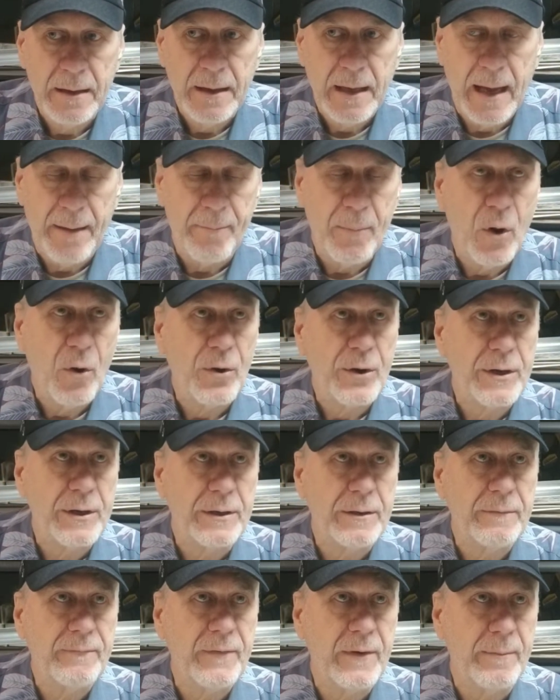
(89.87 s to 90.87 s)
bought it
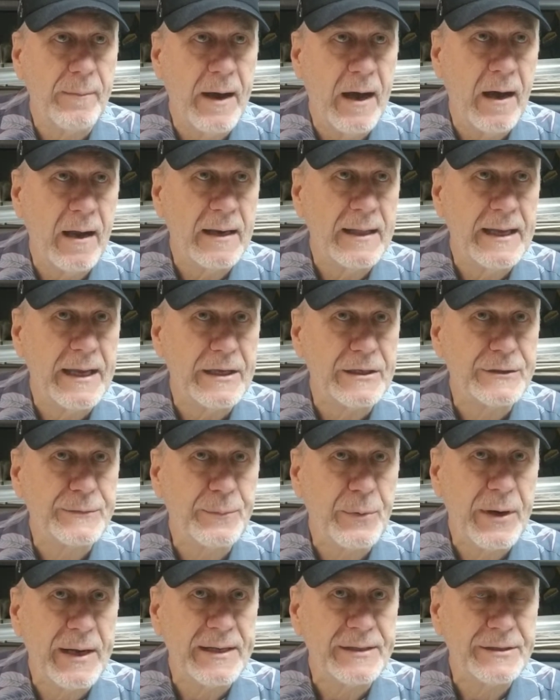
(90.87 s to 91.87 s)
from
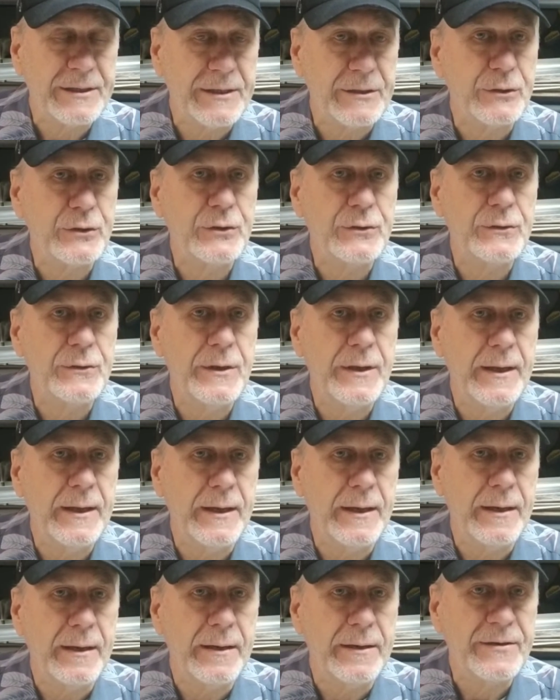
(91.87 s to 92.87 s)
AliExpress
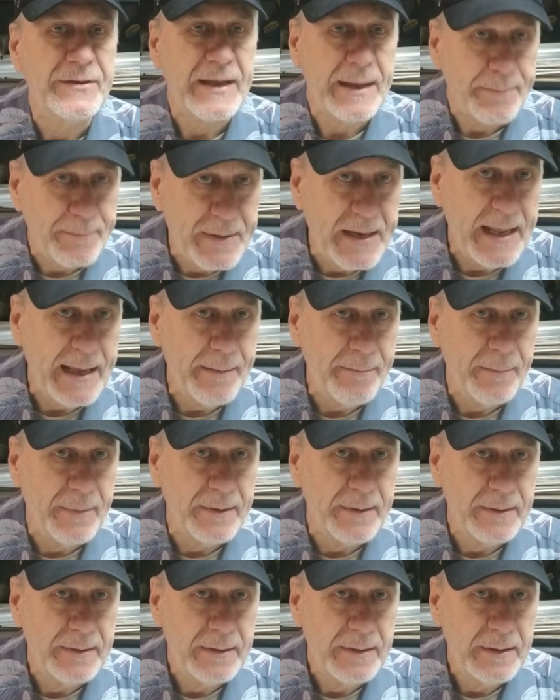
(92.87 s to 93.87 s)
in
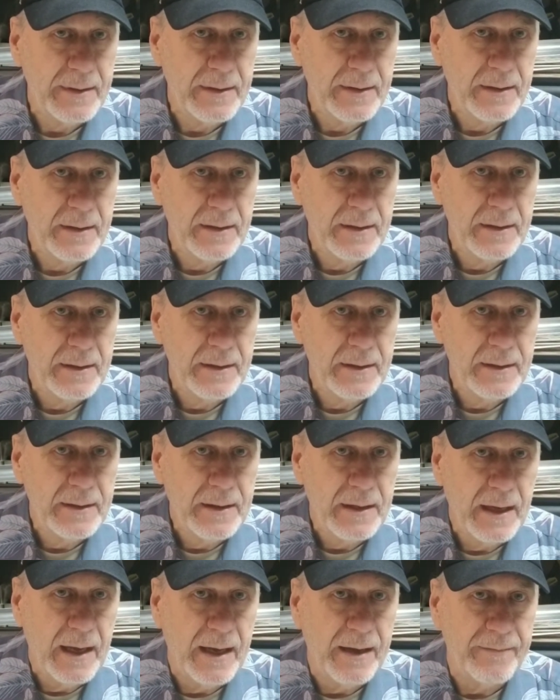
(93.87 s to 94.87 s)
September
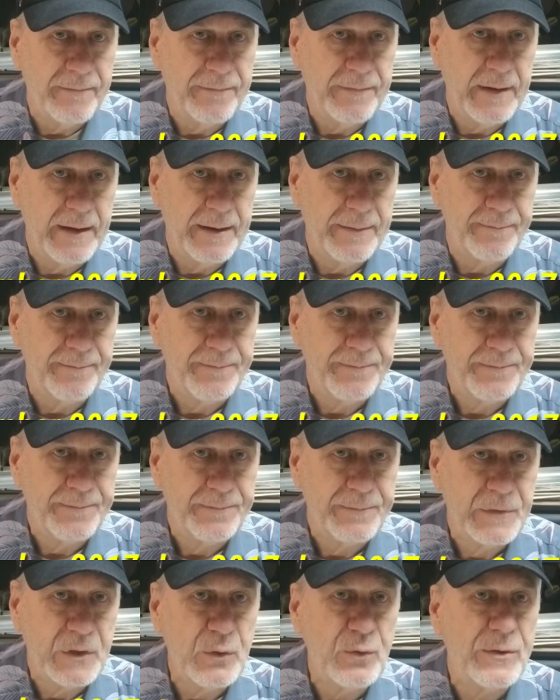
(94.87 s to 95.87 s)
of
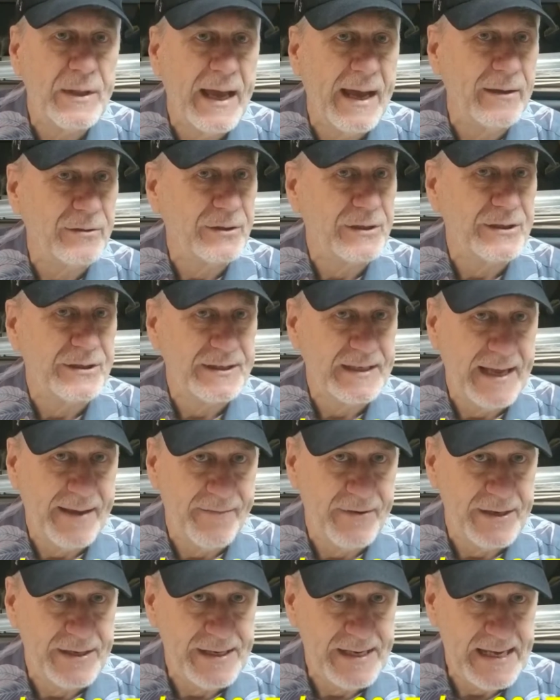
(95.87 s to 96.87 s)

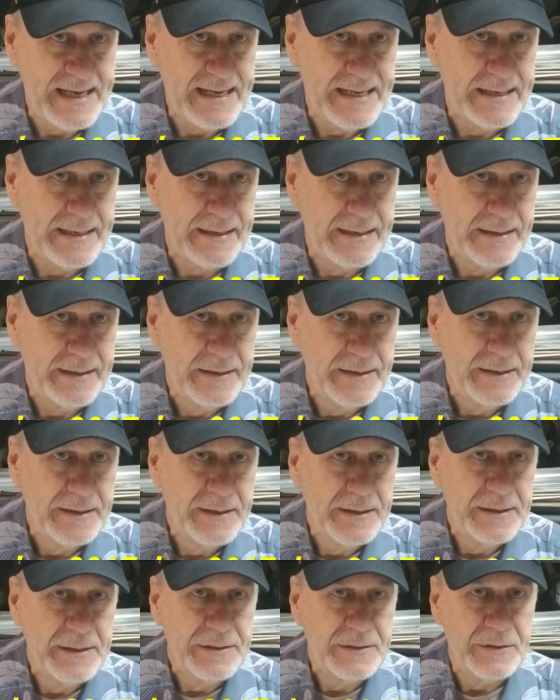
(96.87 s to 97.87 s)
2017.
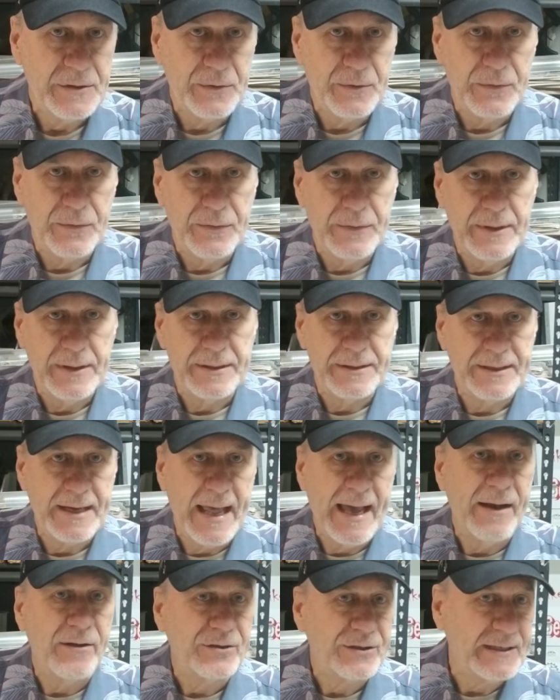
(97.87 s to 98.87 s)
So it's
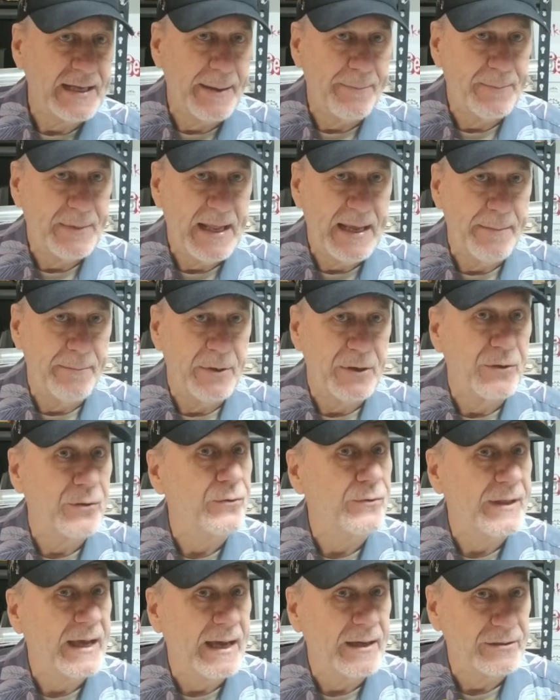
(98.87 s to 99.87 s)
now September
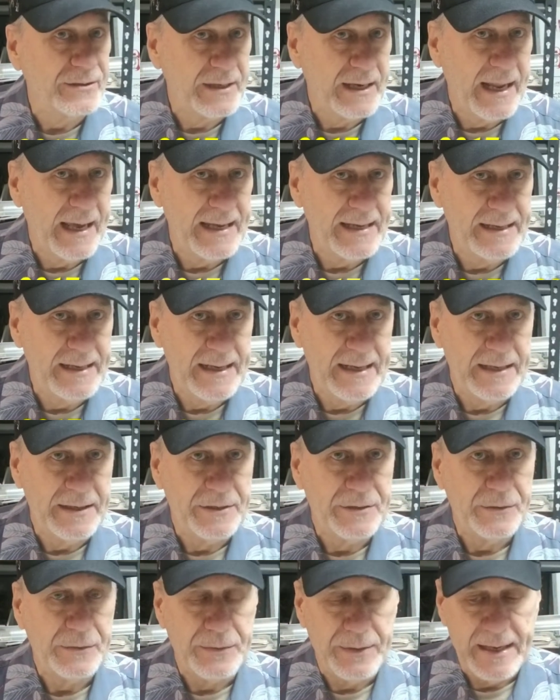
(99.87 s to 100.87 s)
2019,
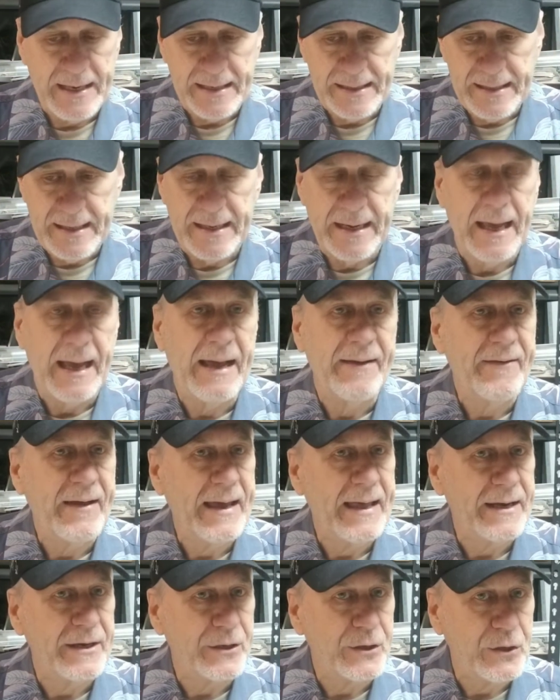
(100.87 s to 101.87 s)
so 18. I've
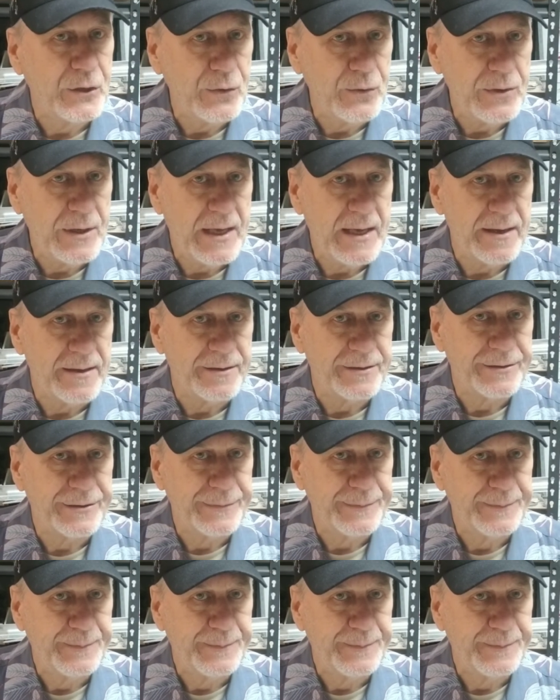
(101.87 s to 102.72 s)
had it 2 years,